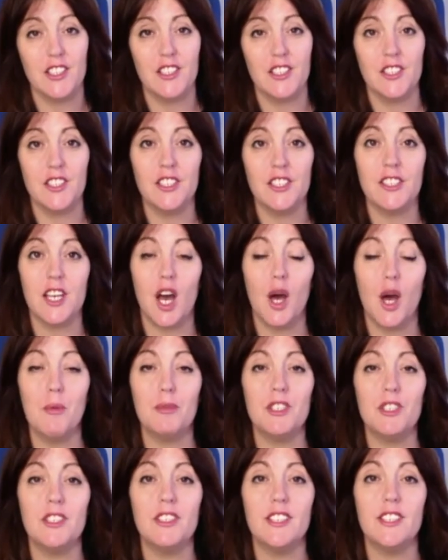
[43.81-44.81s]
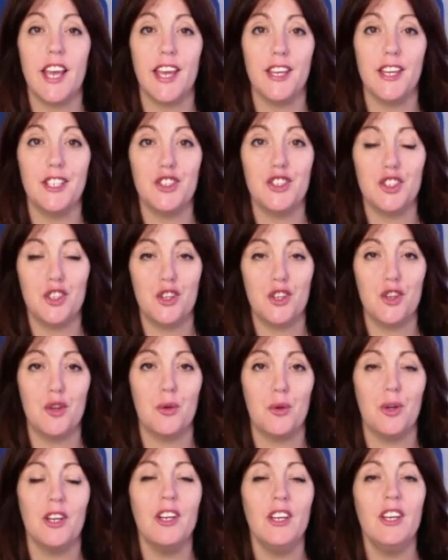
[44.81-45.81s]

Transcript: and she's up to day 2.